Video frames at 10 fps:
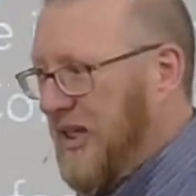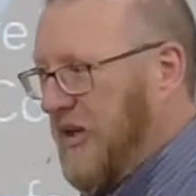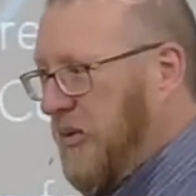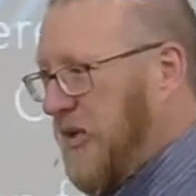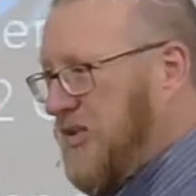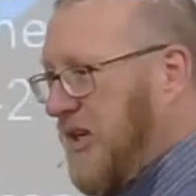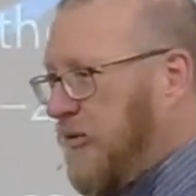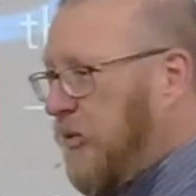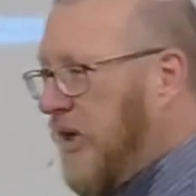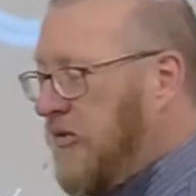We are set
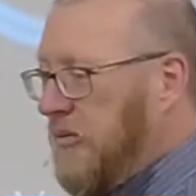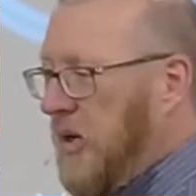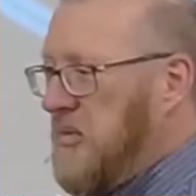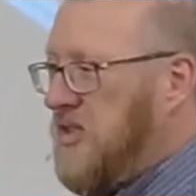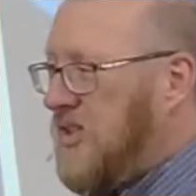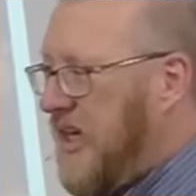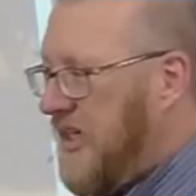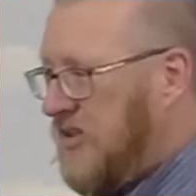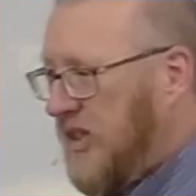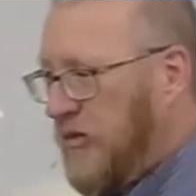free from our mistakes,
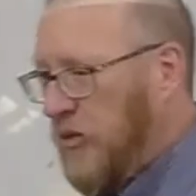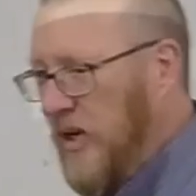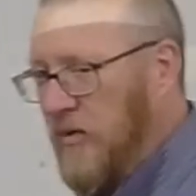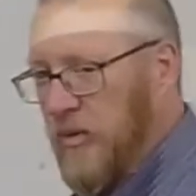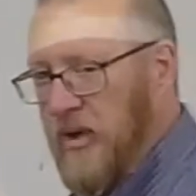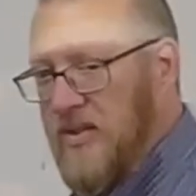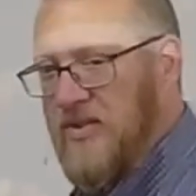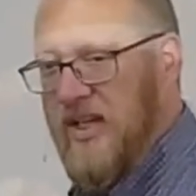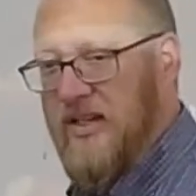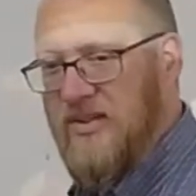set free from our
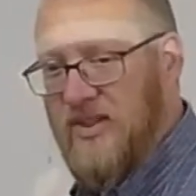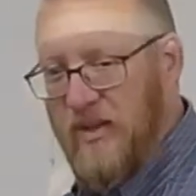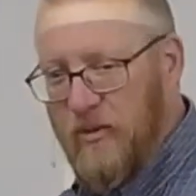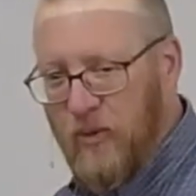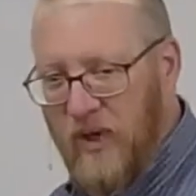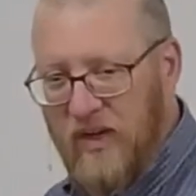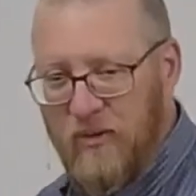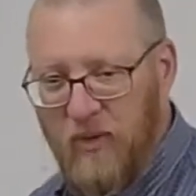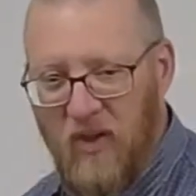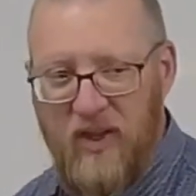sins, set free from
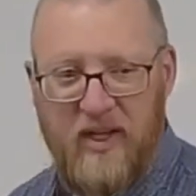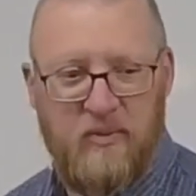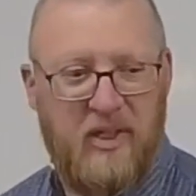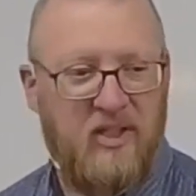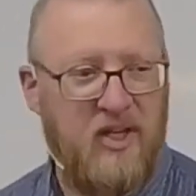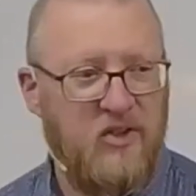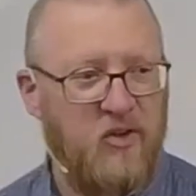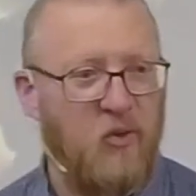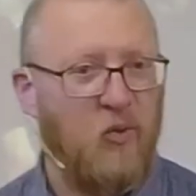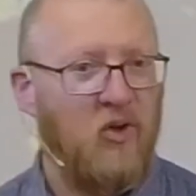all the expectations of
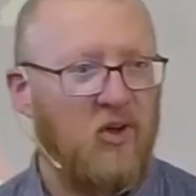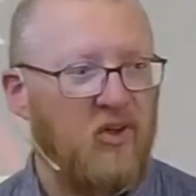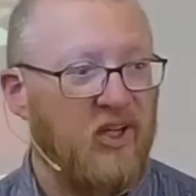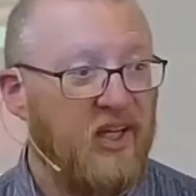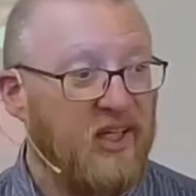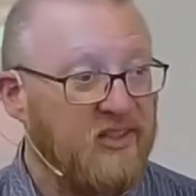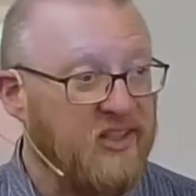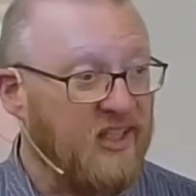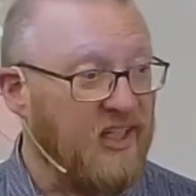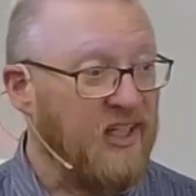the world to
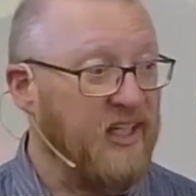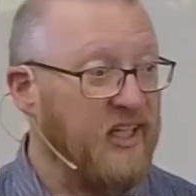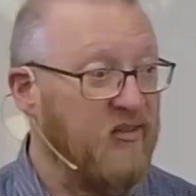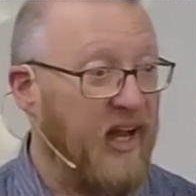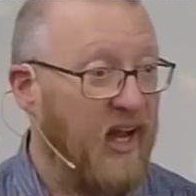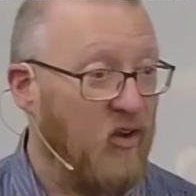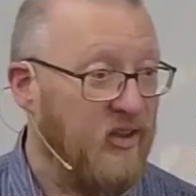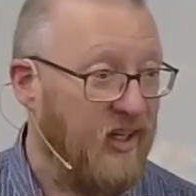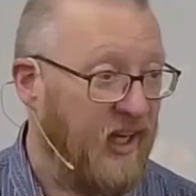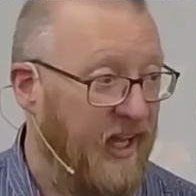live out the
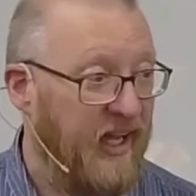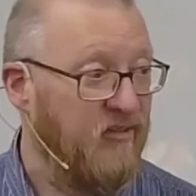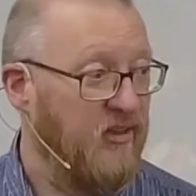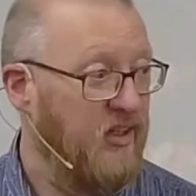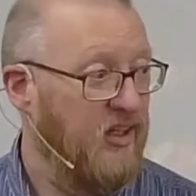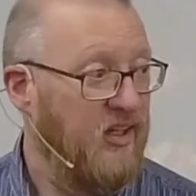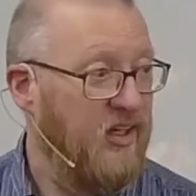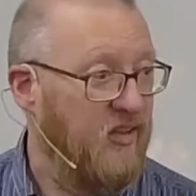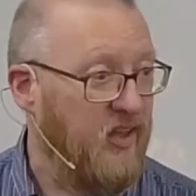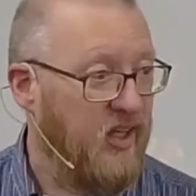life
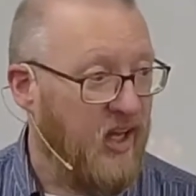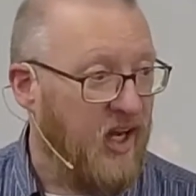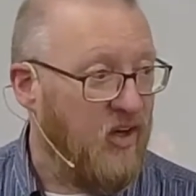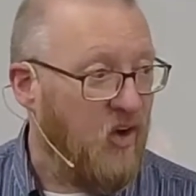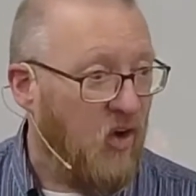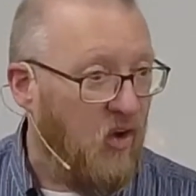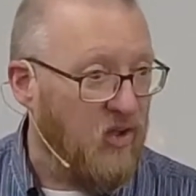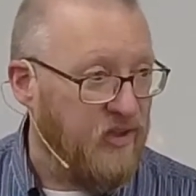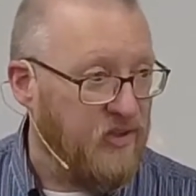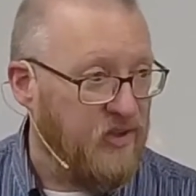that God called
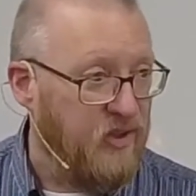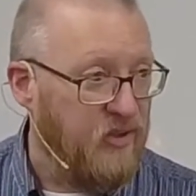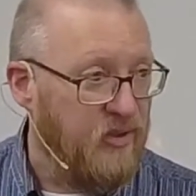us to.